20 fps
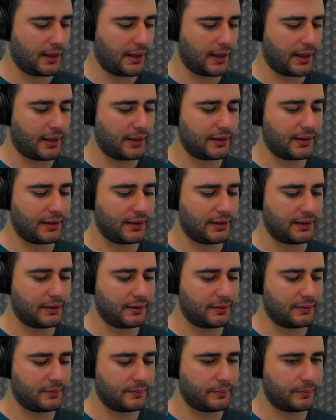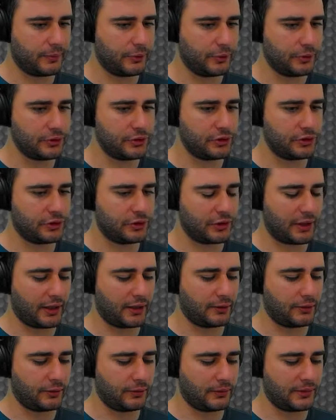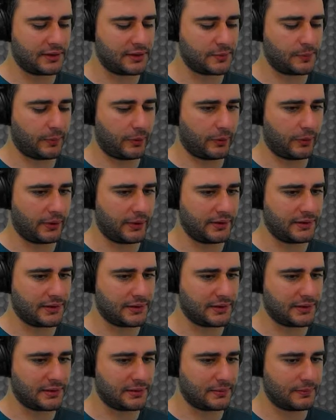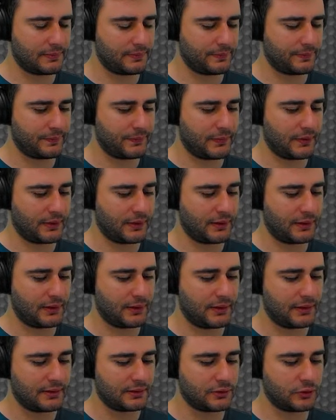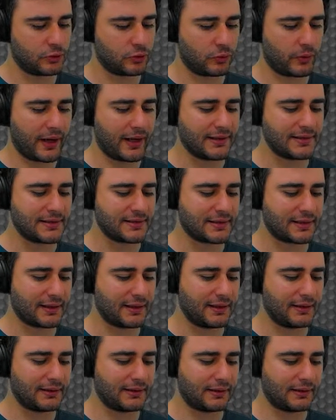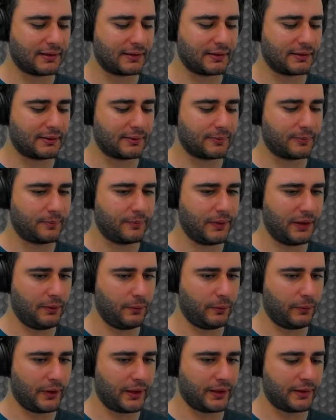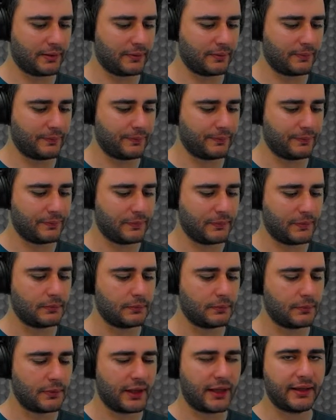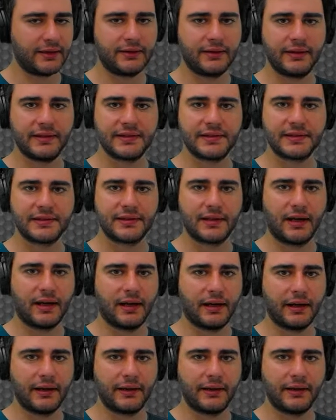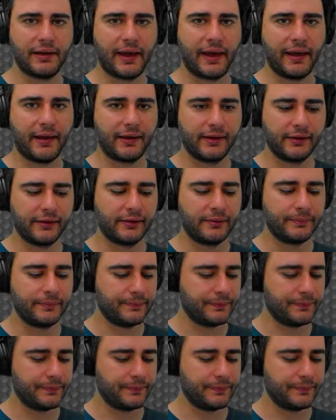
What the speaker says: And then push into these points, translating P1 at this I angle